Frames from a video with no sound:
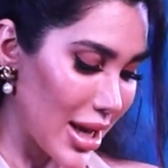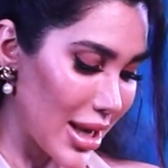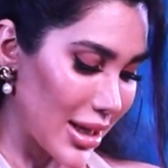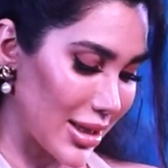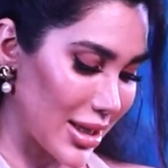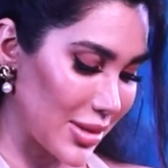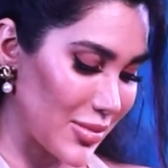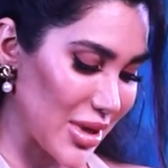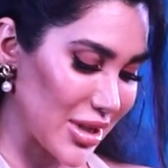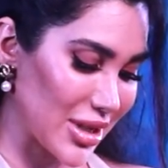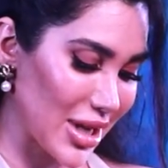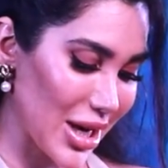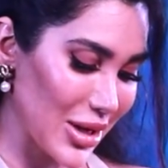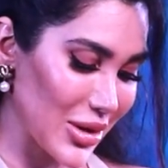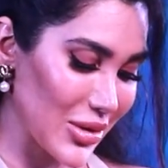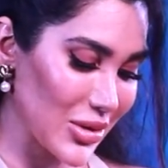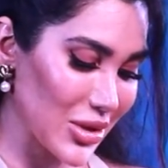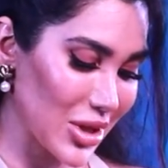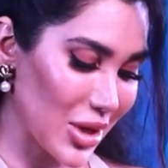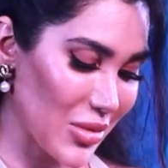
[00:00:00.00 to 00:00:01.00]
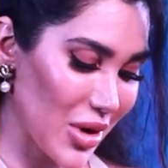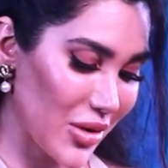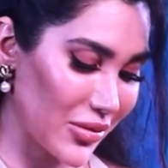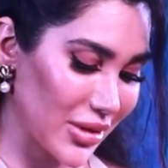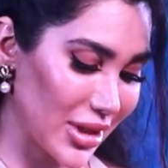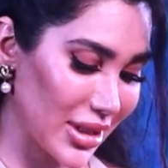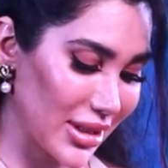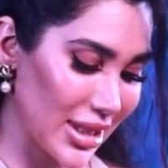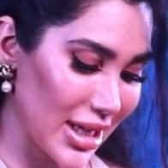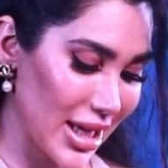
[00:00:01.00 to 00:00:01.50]
Let me tell you some of
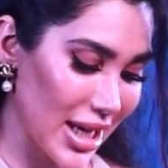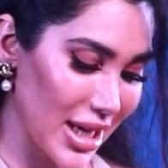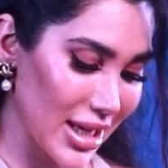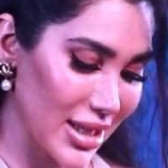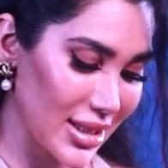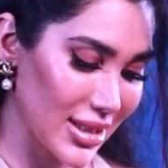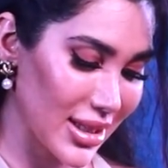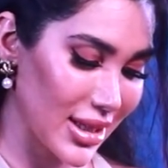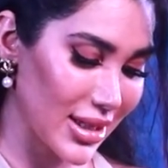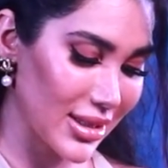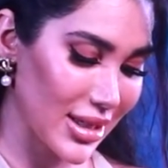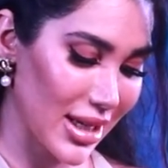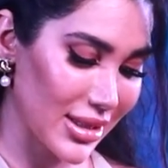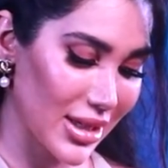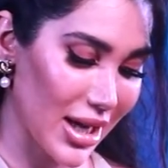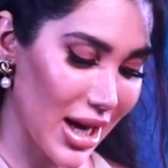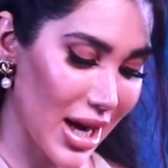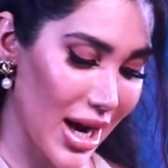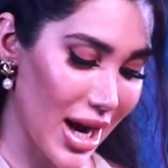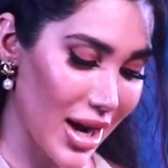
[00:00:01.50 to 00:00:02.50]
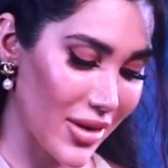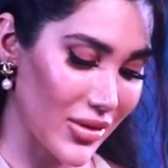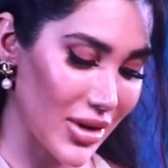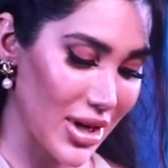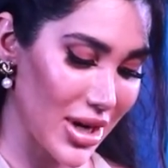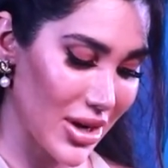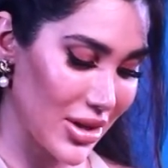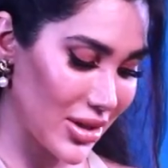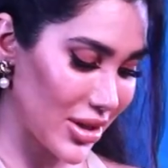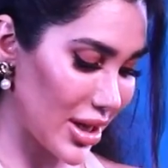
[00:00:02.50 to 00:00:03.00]
the things that I have
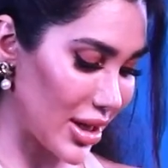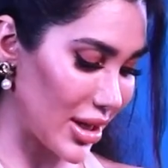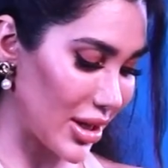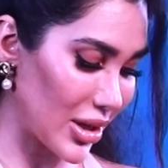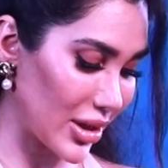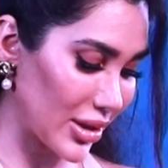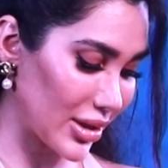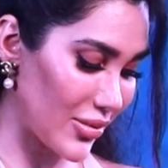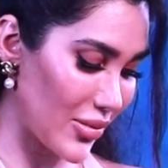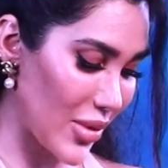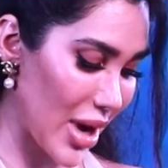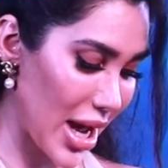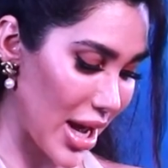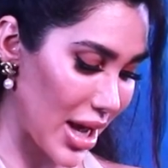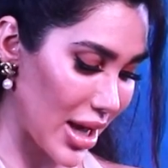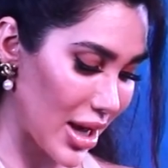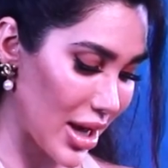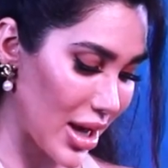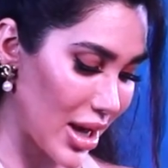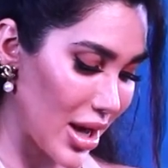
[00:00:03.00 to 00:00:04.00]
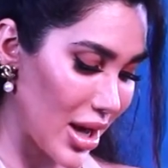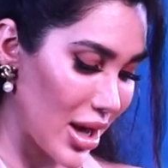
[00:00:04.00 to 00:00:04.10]
learned along the way